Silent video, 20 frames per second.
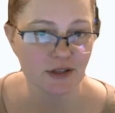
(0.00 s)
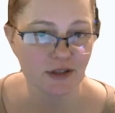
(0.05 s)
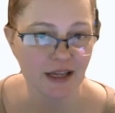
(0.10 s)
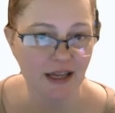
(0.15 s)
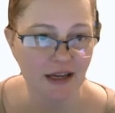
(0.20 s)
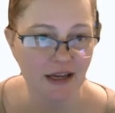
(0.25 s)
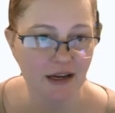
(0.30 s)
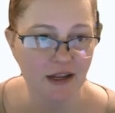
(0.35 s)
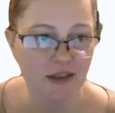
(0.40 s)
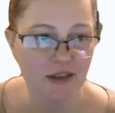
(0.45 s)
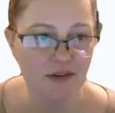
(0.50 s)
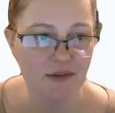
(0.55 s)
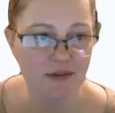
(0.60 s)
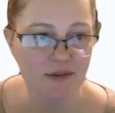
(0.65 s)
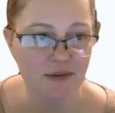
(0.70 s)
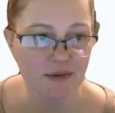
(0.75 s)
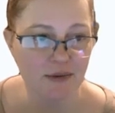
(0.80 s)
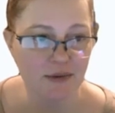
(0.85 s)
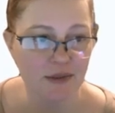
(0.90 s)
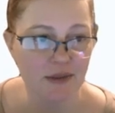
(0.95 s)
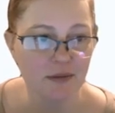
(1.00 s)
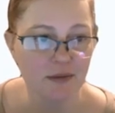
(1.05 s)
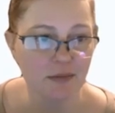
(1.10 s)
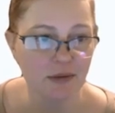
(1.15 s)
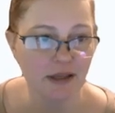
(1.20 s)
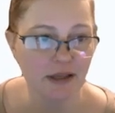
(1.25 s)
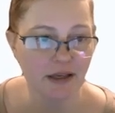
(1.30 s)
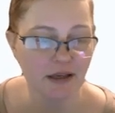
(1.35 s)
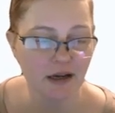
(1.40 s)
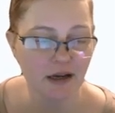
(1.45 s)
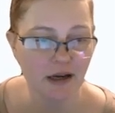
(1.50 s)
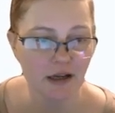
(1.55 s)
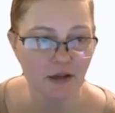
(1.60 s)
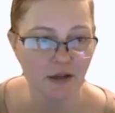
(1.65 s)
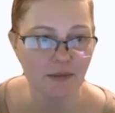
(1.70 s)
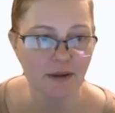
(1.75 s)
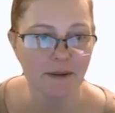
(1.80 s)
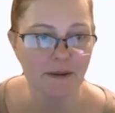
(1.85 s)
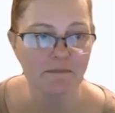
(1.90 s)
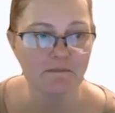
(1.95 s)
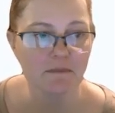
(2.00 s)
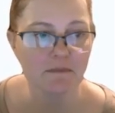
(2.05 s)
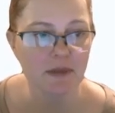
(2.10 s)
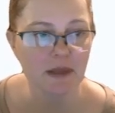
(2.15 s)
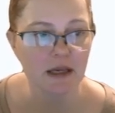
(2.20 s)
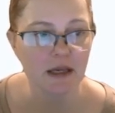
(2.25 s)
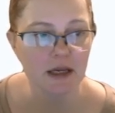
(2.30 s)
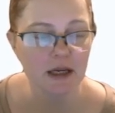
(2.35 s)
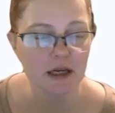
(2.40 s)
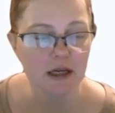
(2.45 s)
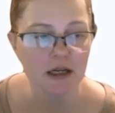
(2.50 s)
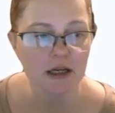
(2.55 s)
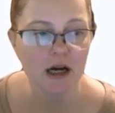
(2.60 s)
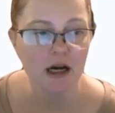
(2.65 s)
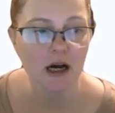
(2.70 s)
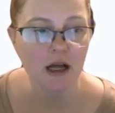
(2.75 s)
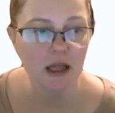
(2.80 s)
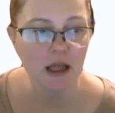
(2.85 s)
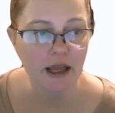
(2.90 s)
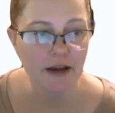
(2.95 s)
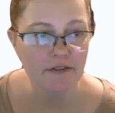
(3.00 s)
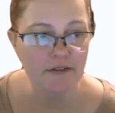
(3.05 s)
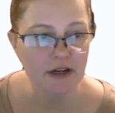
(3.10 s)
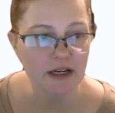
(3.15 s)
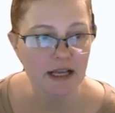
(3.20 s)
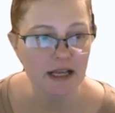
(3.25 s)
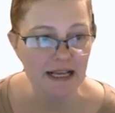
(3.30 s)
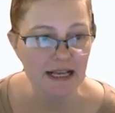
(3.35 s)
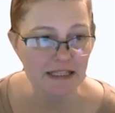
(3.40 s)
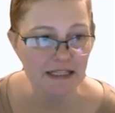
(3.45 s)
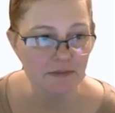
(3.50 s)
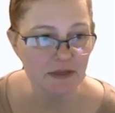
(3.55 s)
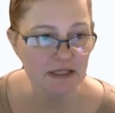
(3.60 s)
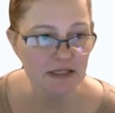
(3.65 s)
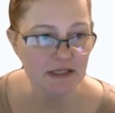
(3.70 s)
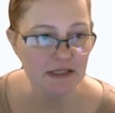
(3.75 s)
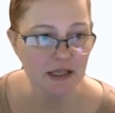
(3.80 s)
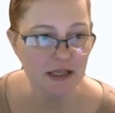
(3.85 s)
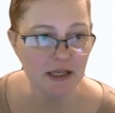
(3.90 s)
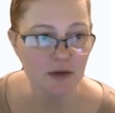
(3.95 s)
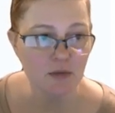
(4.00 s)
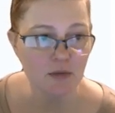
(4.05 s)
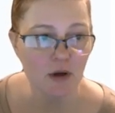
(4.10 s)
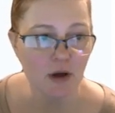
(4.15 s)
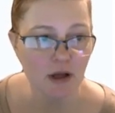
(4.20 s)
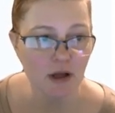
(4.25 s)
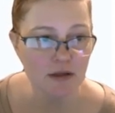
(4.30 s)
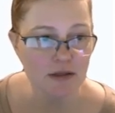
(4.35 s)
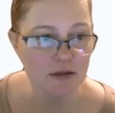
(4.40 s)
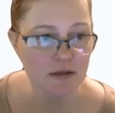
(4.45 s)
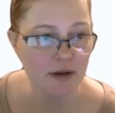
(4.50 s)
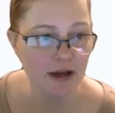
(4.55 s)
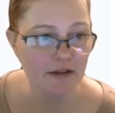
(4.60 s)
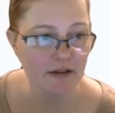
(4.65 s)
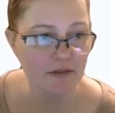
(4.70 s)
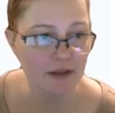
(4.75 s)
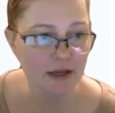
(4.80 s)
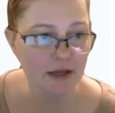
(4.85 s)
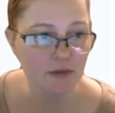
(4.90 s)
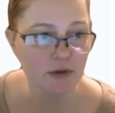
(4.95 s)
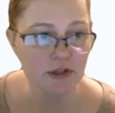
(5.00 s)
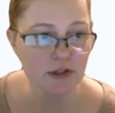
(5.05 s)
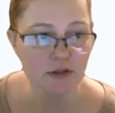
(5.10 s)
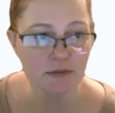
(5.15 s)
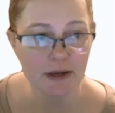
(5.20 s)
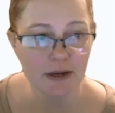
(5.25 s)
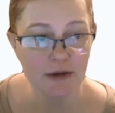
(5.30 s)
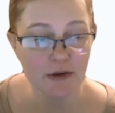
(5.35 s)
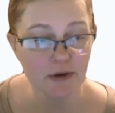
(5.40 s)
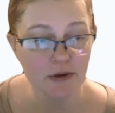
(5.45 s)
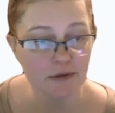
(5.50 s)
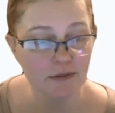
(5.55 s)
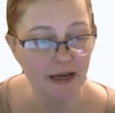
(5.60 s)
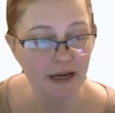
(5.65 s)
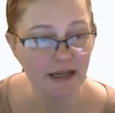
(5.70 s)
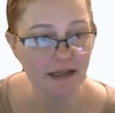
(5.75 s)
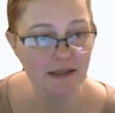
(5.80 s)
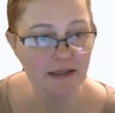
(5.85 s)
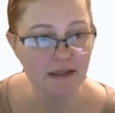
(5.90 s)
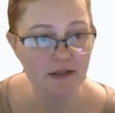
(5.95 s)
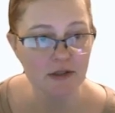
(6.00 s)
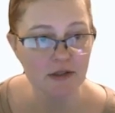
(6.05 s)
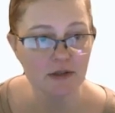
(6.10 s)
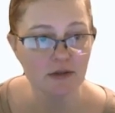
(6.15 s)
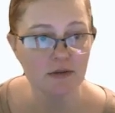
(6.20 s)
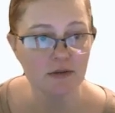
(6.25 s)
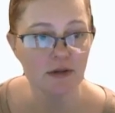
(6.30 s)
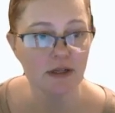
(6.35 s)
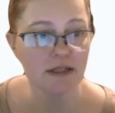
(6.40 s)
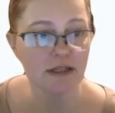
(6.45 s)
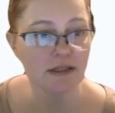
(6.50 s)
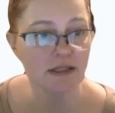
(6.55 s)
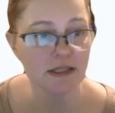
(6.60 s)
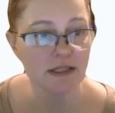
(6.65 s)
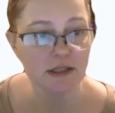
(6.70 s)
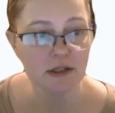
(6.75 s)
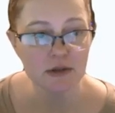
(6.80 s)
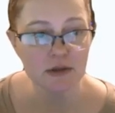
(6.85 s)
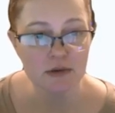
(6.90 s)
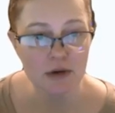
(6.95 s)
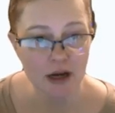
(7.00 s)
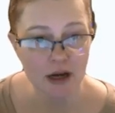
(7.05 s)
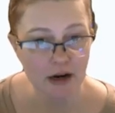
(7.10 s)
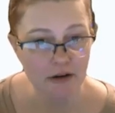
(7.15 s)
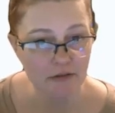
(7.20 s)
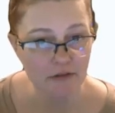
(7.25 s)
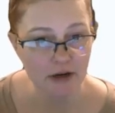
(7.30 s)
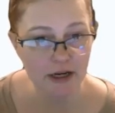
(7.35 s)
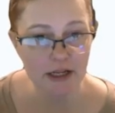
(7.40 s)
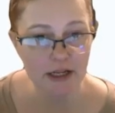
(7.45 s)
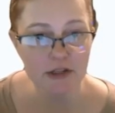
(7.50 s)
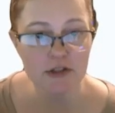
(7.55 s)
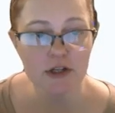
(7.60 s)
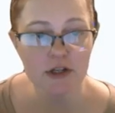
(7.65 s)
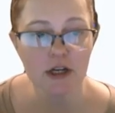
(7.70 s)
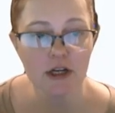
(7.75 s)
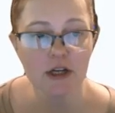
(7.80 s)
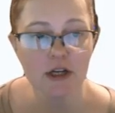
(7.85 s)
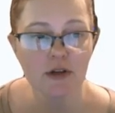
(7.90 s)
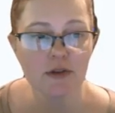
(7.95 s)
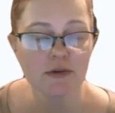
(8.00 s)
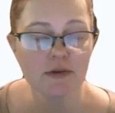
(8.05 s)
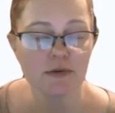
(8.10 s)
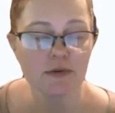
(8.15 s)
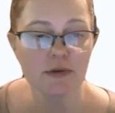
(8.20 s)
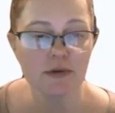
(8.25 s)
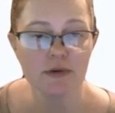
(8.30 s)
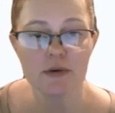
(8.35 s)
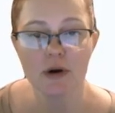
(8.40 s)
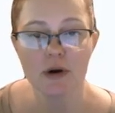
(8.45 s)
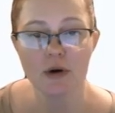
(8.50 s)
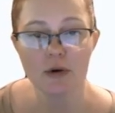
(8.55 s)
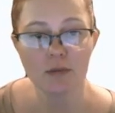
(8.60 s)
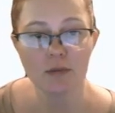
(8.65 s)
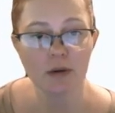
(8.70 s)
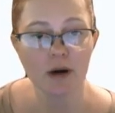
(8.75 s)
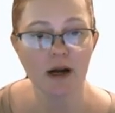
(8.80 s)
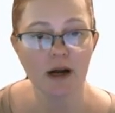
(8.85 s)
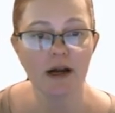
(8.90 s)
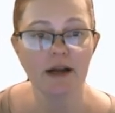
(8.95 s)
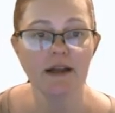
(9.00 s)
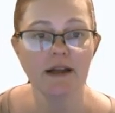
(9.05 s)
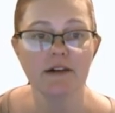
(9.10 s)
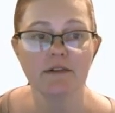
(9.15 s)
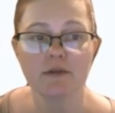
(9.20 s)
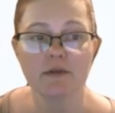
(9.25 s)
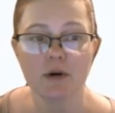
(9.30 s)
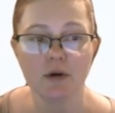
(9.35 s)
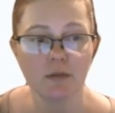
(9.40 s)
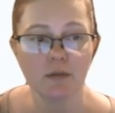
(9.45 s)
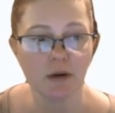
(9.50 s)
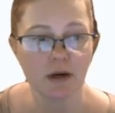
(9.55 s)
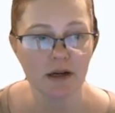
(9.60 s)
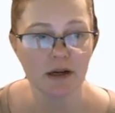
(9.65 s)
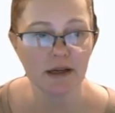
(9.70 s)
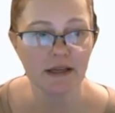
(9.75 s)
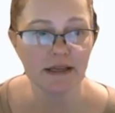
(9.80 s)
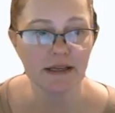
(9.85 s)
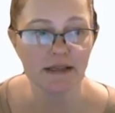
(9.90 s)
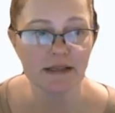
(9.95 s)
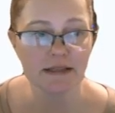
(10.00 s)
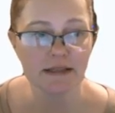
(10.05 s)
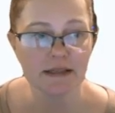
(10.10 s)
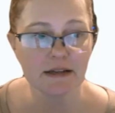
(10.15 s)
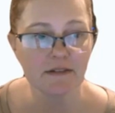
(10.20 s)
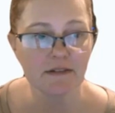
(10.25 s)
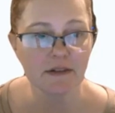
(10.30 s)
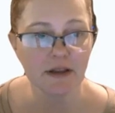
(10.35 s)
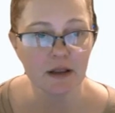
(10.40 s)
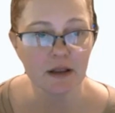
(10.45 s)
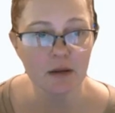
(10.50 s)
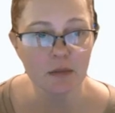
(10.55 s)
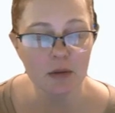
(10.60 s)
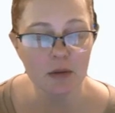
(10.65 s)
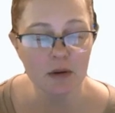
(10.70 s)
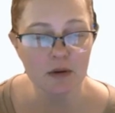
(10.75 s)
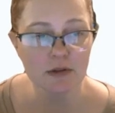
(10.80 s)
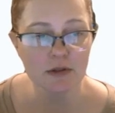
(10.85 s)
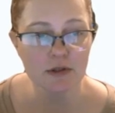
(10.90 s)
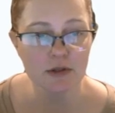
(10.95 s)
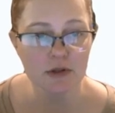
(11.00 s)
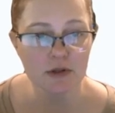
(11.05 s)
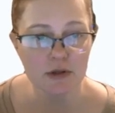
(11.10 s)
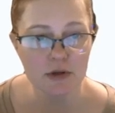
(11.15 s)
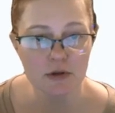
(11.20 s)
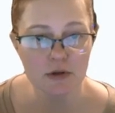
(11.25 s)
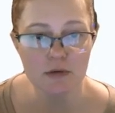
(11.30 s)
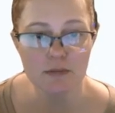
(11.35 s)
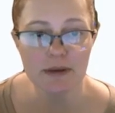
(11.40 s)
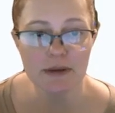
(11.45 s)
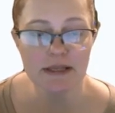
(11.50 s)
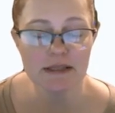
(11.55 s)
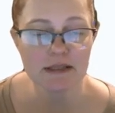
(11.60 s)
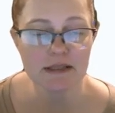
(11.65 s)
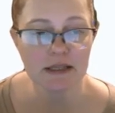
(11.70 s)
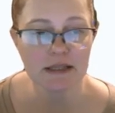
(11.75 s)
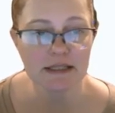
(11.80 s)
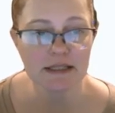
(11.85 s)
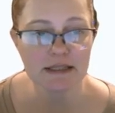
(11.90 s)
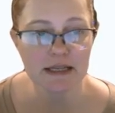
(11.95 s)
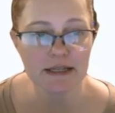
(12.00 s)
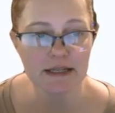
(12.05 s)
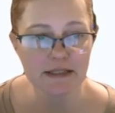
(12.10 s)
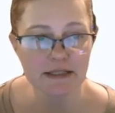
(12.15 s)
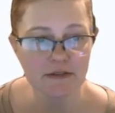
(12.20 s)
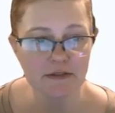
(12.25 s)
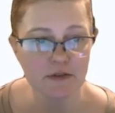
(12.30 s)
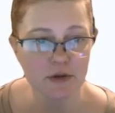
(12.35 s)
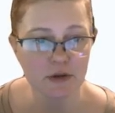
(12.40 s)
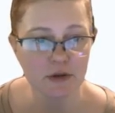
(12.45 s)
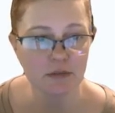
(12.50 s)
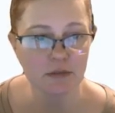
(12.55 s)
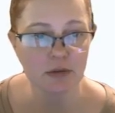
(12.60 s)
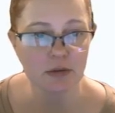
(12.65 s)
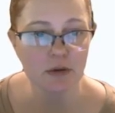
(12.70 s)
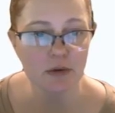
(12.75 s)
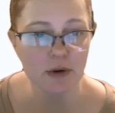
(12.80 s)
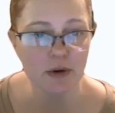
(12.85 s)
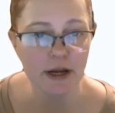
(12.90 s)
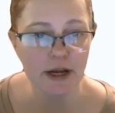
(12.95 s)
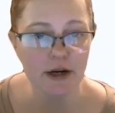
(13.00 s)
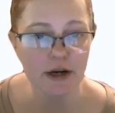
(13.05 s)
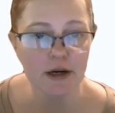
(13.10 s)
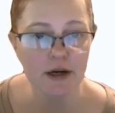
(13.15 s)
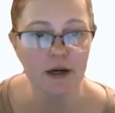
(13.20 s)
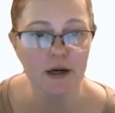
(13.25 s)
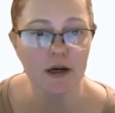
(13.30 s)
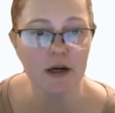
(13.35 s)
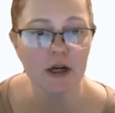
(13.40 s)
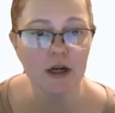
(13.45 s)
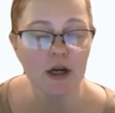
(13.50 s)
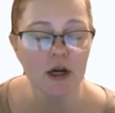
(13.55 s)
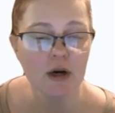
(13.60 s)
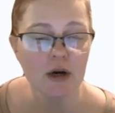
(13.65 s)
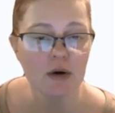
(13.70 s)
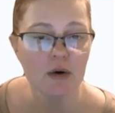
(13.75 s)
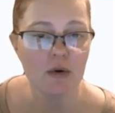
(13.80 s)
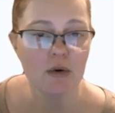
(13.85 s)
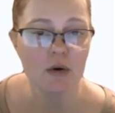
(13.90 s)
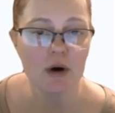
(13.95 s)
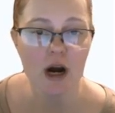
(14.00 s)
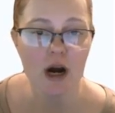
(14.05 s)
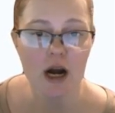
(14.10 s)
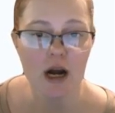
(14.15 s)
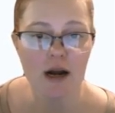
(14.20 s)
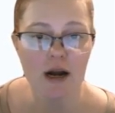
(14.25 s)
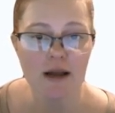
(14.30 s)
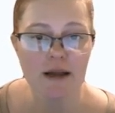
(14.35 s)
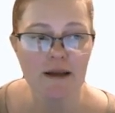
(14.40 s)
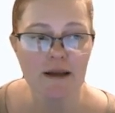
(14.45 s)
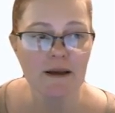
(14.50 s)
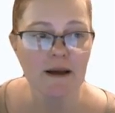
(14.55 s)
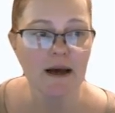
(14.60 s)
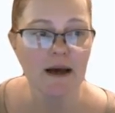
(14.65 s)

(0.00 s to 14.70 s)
to look at it through the plan document. Every SBC will also have language about your rights to continue coverage through COBRA, if COBRA is available to you based on the size of your employer, or